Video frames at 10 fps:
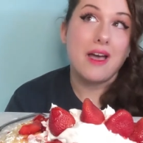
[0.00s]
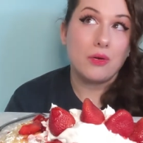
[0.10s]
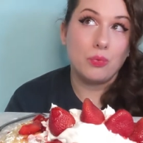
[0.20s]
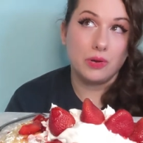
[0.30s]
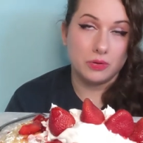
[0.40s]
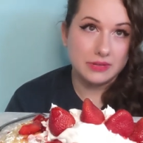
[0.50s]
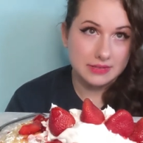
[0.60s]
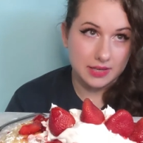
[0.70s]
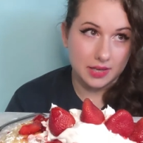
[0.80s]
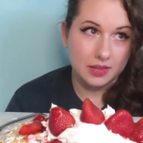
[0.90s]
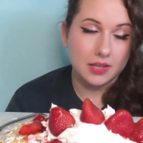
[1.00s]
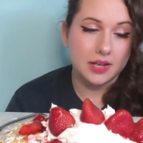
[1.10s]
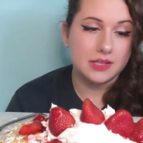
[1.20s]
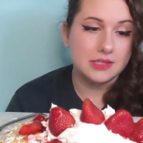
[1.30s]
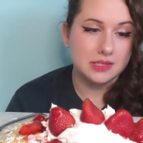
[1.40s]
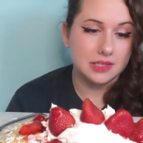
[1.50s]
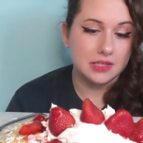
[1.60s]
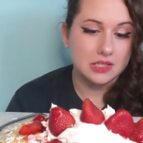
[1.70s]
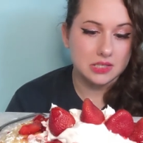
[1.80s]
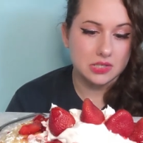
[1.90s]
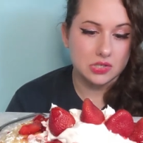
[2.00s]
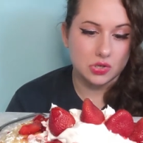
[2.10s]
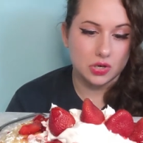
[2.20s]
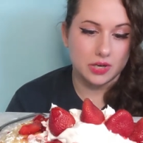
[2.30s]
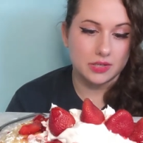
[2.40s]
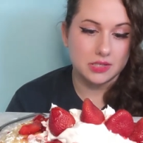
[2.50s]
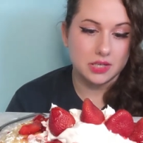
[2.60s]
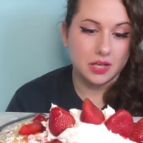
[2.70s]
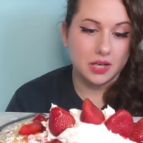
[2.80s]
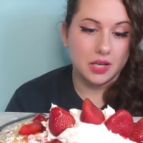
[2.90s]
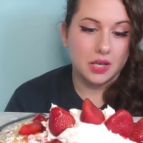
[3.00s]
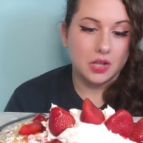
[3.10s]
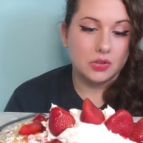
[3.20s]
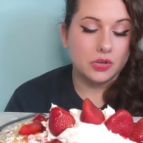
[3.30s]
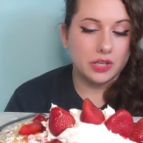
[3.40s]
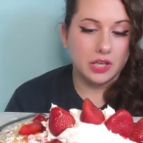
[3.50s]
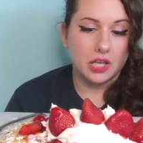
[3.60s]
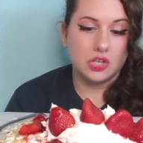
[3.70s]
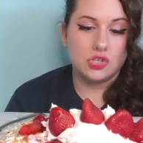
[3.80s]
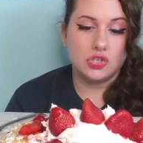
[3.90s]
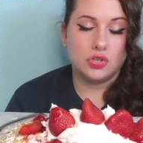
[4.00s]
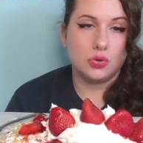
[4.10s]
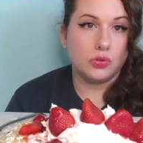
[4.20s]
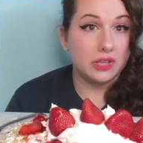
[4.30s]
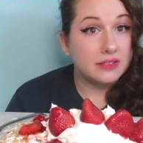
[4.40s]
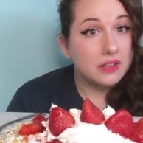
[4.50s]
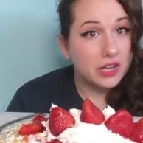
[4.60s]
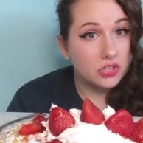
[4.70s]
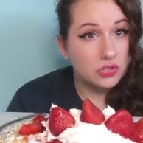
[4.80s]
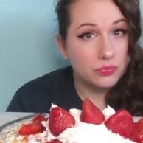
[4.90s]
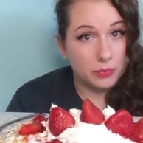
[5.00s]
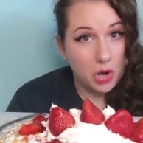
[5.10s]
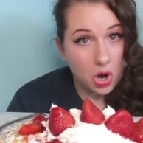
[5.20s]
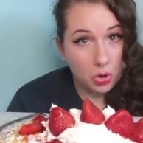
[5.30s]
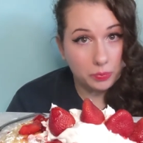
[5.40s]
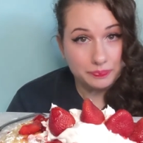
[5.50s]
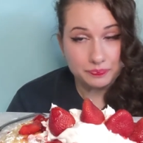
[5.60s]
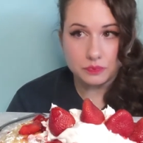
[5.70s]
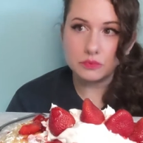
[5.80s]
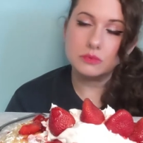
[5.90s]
I will say that I did start looking into things that I could do from home,